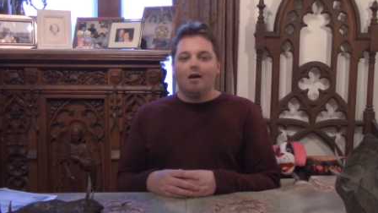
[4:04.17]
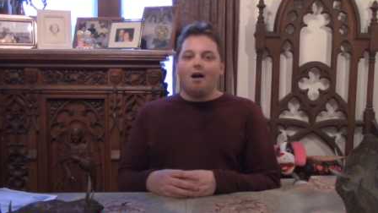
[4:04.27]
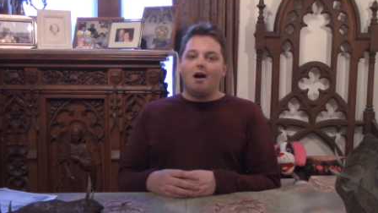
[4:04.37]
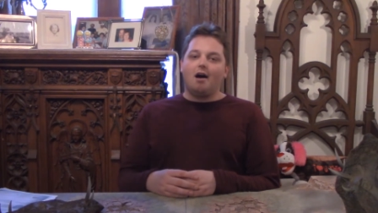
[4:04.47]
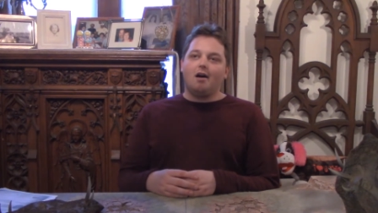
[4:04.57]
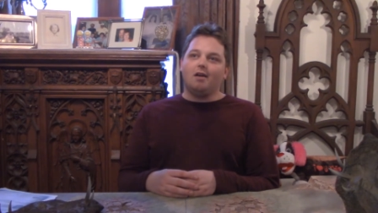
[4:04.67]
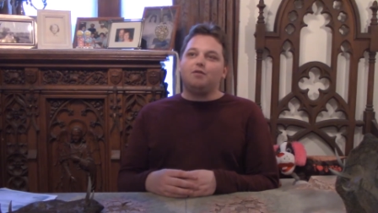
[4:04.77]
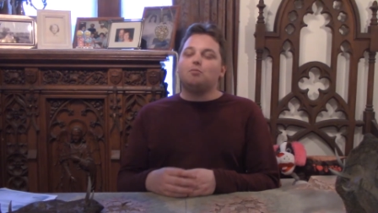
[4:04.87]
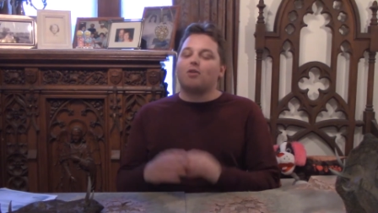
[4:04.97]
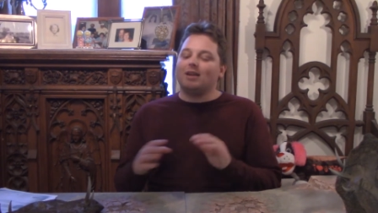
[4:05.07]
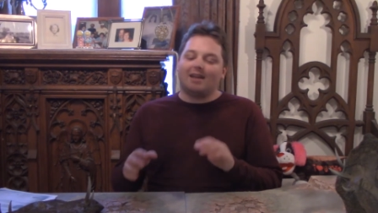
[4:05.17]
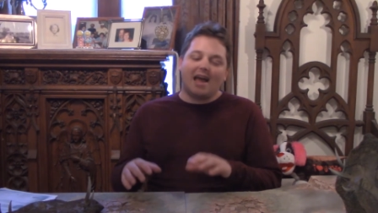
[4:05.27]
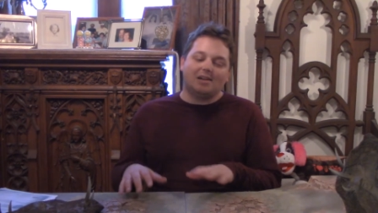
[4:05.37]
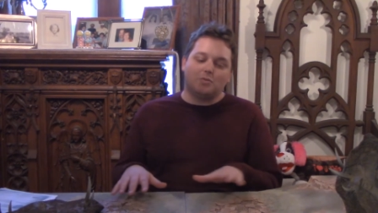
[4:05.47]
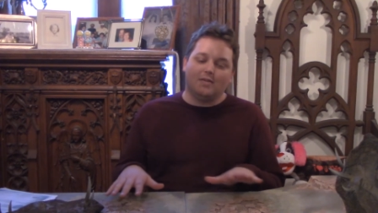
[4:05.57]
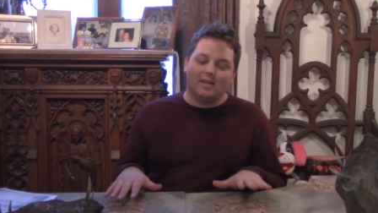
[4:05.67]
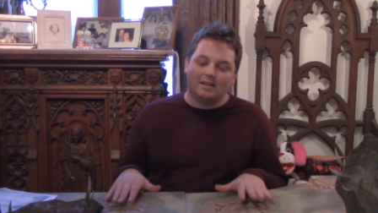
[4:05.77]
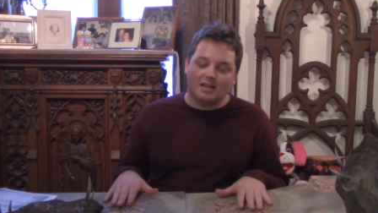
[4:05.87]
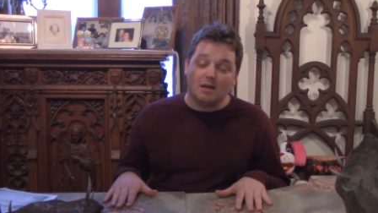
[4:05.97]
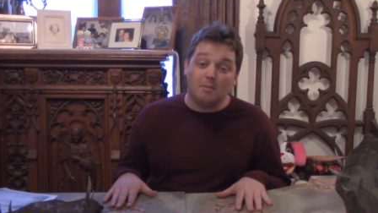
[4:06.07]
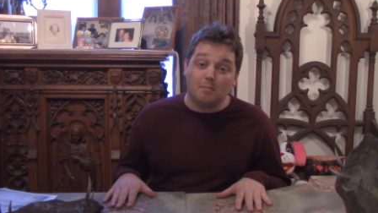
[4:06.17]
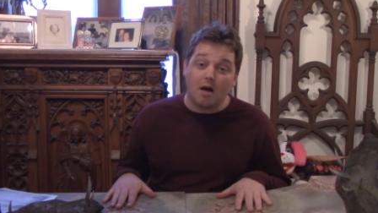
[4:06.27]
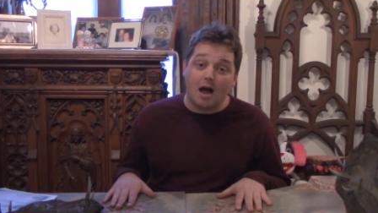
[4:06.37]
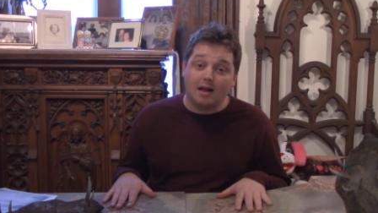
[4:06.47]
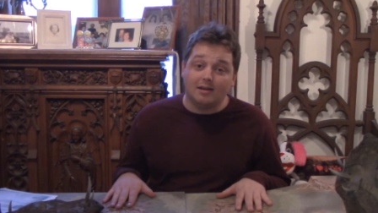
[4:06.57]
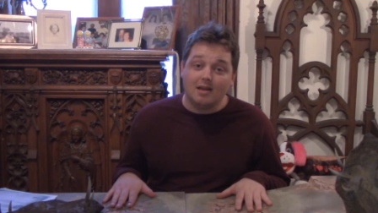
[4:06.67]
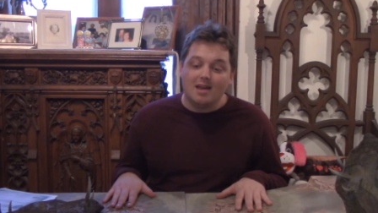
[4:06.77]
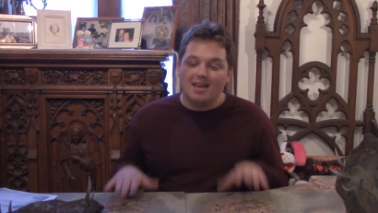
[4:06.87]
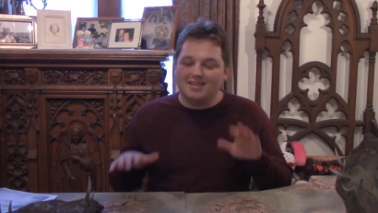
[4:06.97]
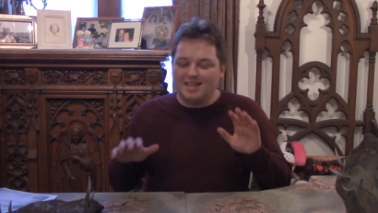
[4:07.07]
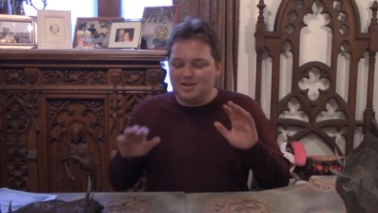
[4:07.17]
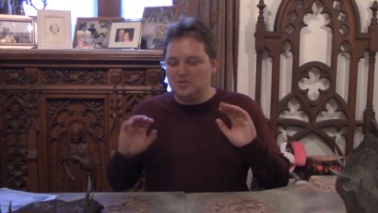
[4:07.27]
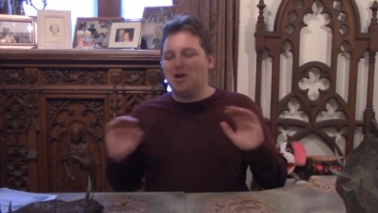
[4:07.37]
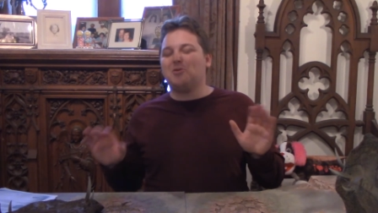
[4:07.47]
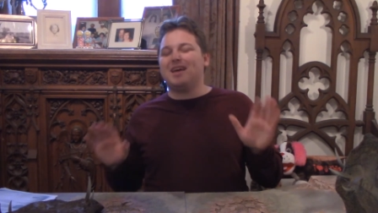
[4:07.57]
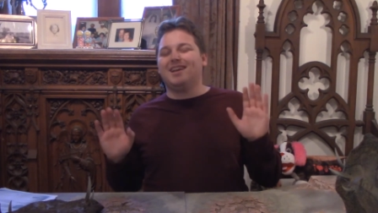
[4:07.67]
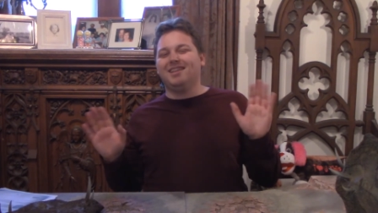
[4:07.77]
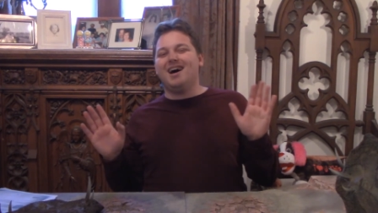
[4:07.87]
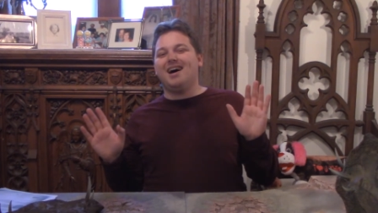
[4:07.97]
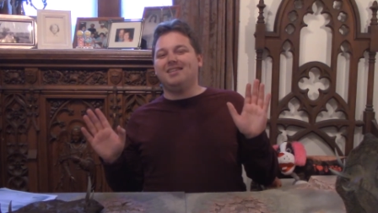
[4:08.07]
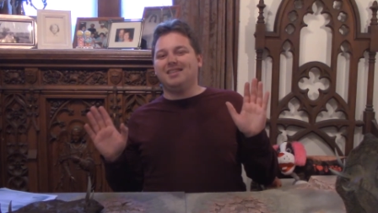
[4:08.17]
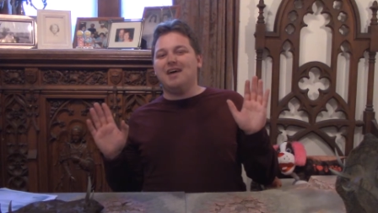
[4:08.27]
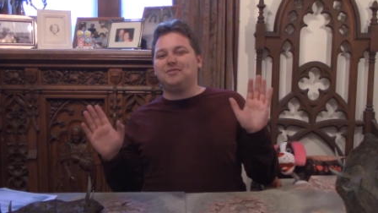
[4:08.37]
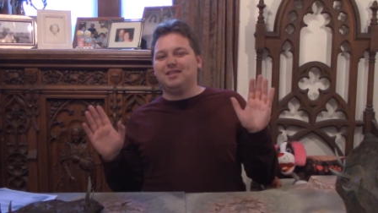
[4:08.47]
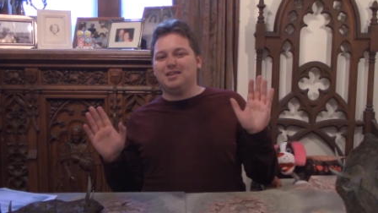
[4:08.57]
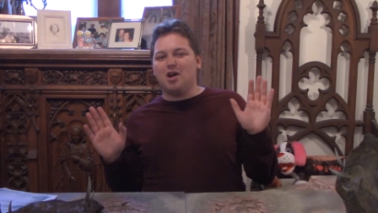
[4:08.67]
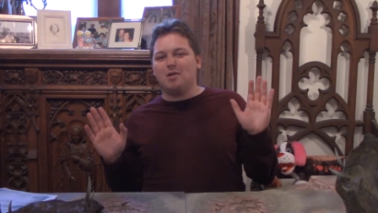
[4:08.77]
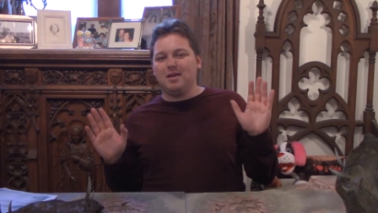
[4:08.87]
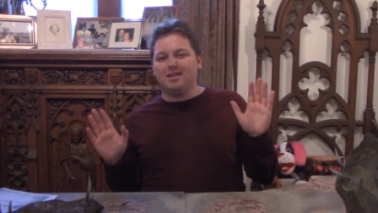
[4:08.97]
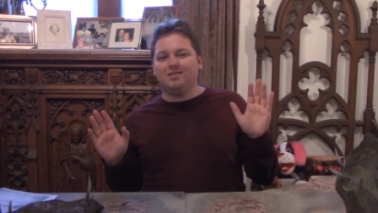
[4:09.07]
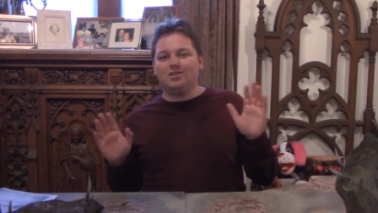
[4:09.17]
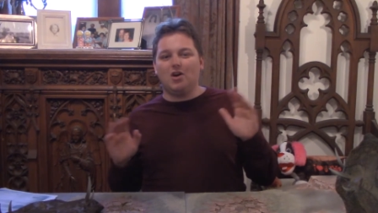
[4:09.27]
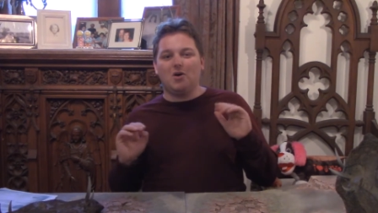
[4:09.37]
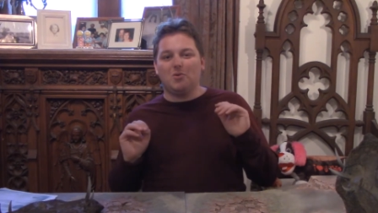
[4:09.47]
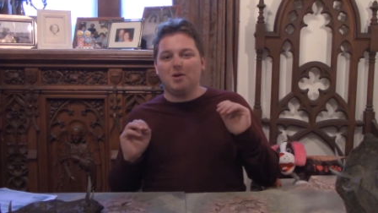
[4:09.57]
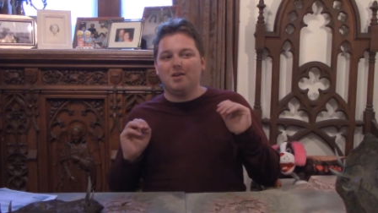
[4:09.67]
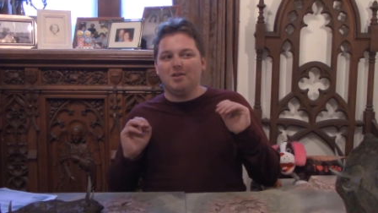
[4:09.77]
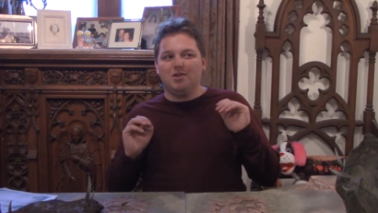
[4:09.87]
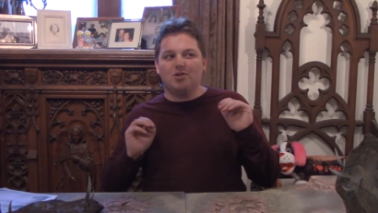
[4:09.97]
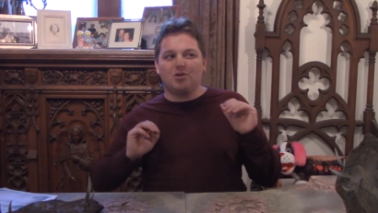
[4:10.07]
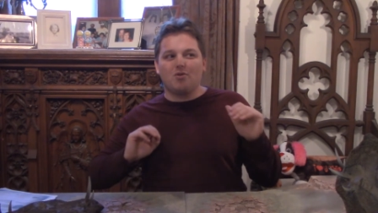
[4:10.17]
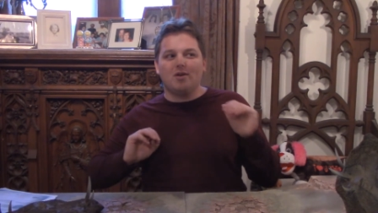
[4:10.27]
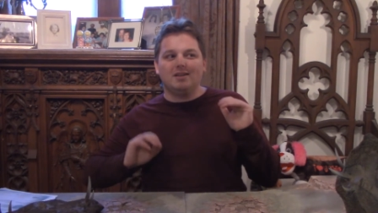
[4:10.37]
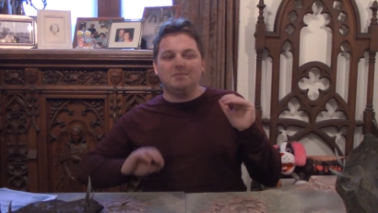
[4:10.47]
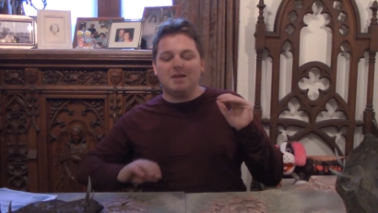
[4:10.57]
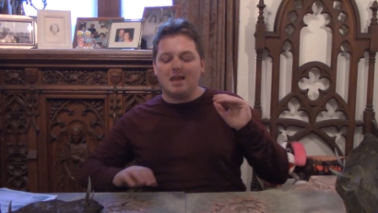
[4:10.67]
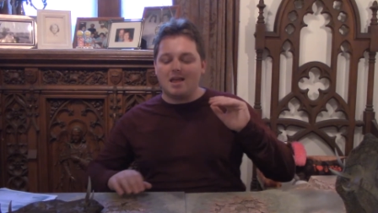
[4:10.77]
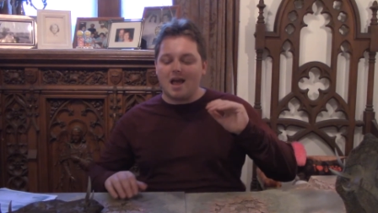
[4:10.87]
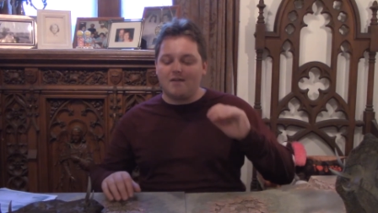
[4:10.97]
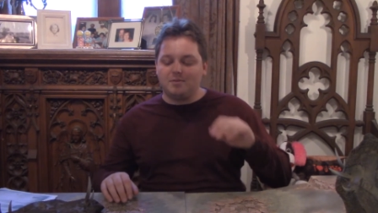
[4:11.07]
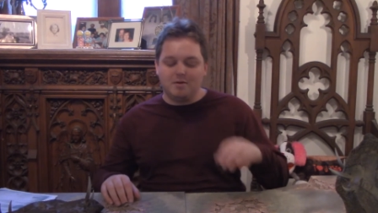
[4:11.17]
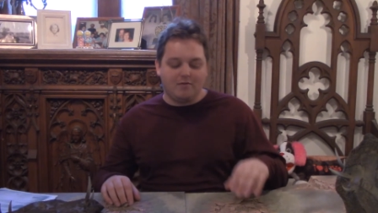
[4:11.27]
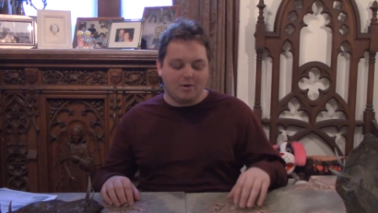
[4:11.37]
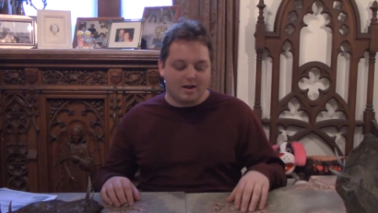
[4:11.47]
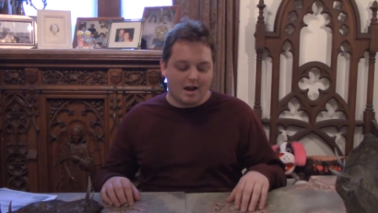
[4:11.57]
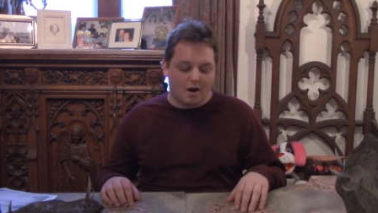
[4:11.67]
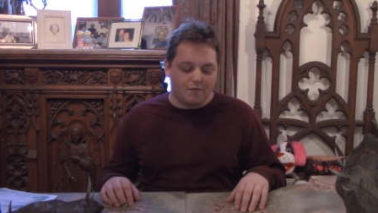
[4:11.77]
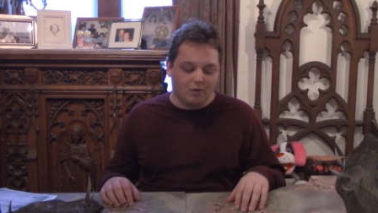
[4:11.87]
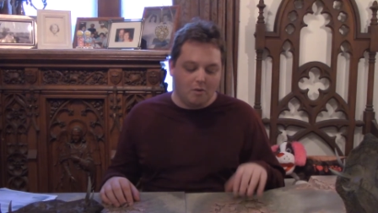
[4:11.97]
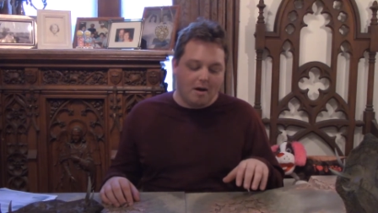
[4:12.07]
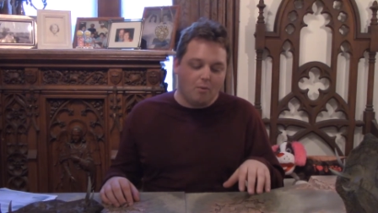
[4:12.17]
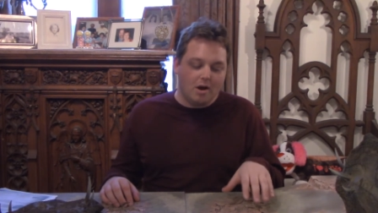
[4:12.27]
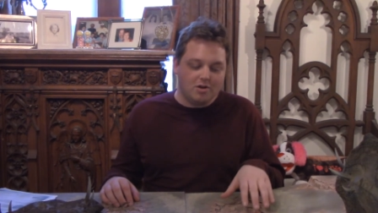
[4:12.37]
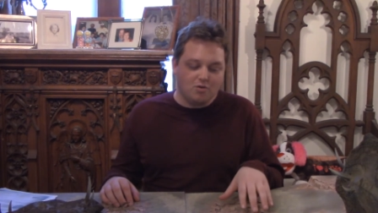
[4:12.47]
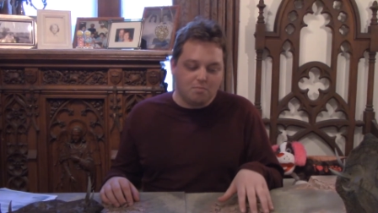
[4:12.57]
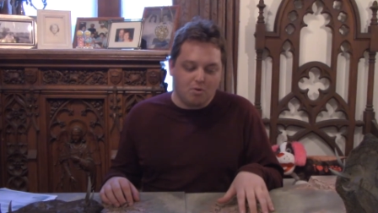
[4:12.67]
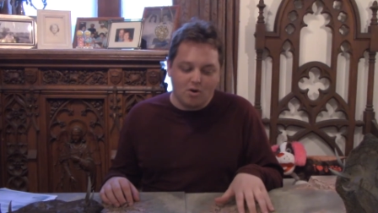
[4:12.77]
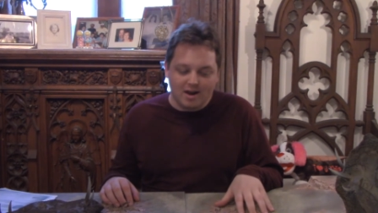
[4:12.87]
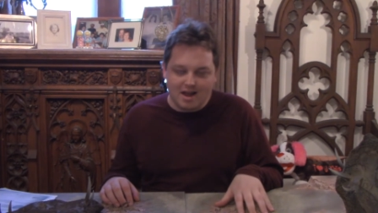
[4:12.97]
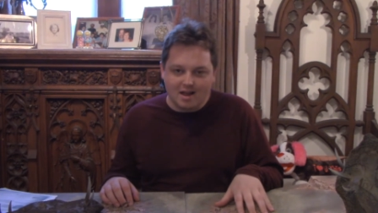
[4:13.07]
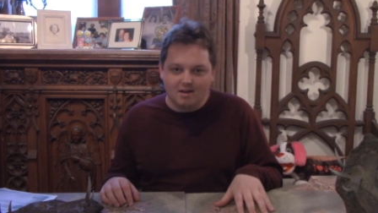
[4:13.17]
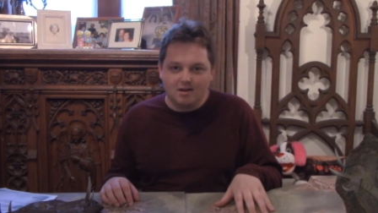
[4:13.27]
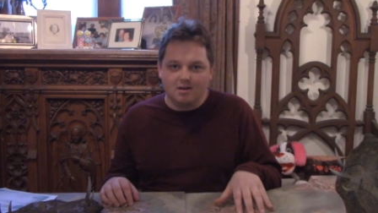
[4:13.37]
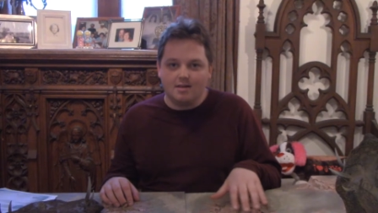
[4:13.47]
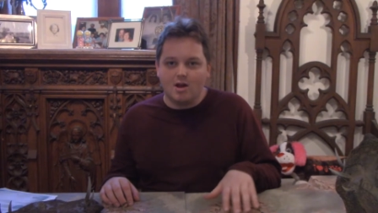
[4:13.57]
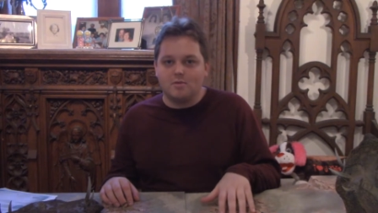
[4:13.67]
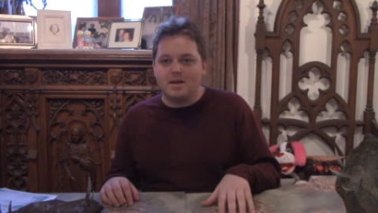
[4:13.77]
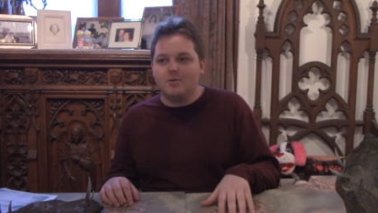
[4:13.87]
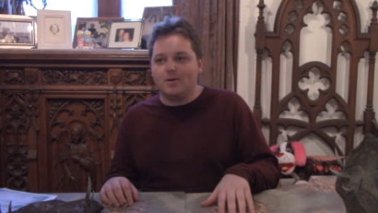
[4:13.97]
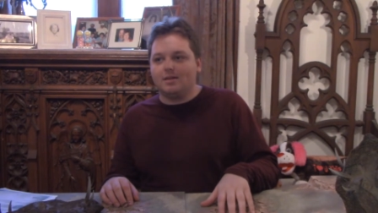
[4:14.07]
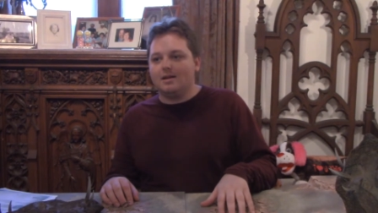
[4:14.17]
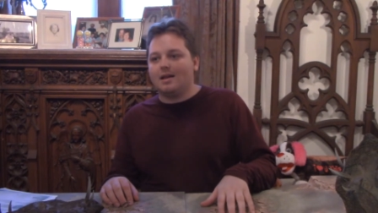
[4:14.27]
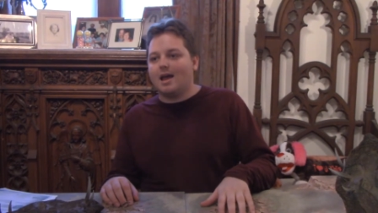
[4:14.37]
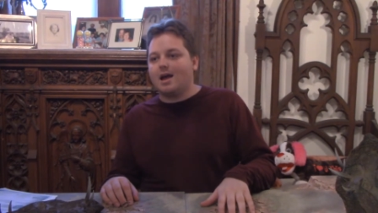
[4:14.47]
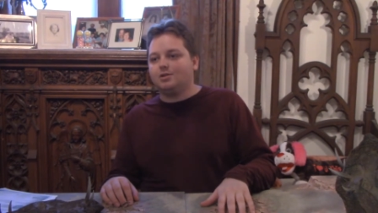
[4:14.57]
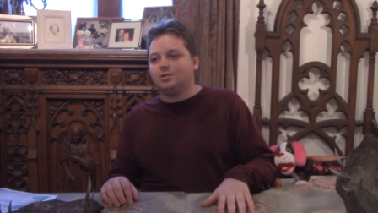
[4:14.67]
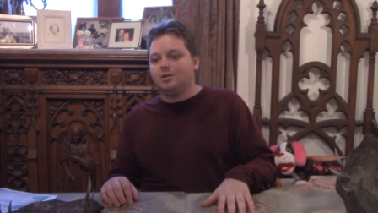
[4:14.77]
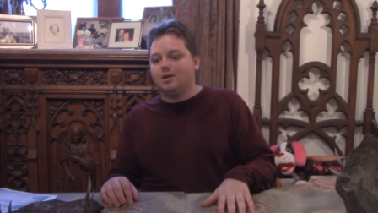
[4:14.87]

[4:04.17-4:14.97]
If you bring Nagash, one thing to keep in mind is that you don't get a lot left in the army. So you're going to have to be very careful about what you put in the army with a Nagash,